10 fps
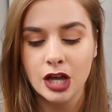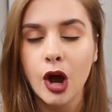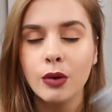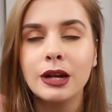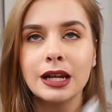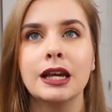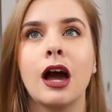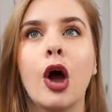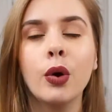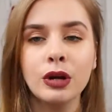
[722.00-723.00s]
the only,
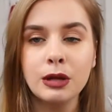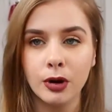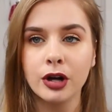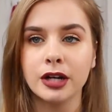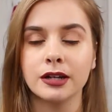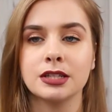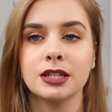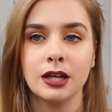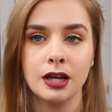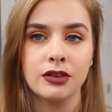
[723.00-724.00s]
only product
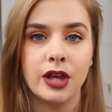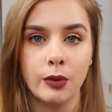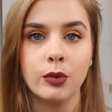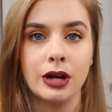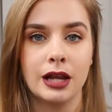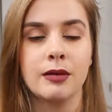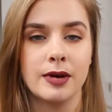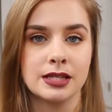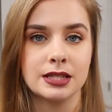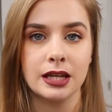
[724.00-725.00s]
that will clear
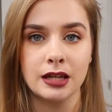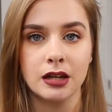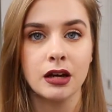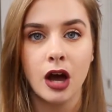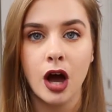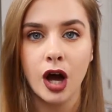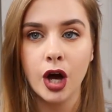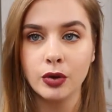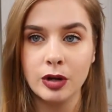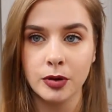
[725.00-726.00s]
my skin.
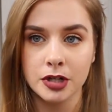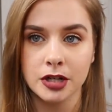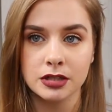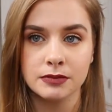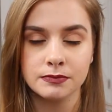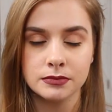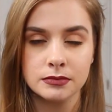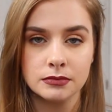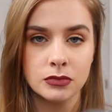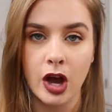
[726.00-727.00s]
Only product
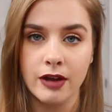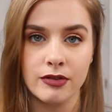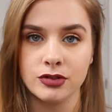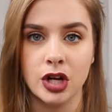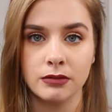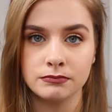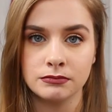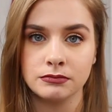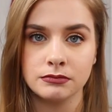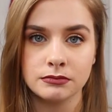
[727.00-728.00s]
that I have ever tried.
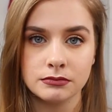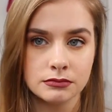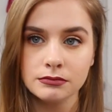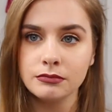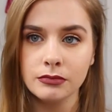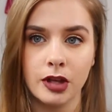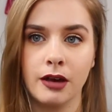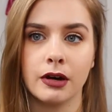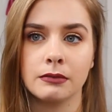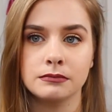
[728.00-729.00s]

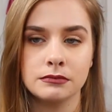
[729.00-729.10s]
Ever.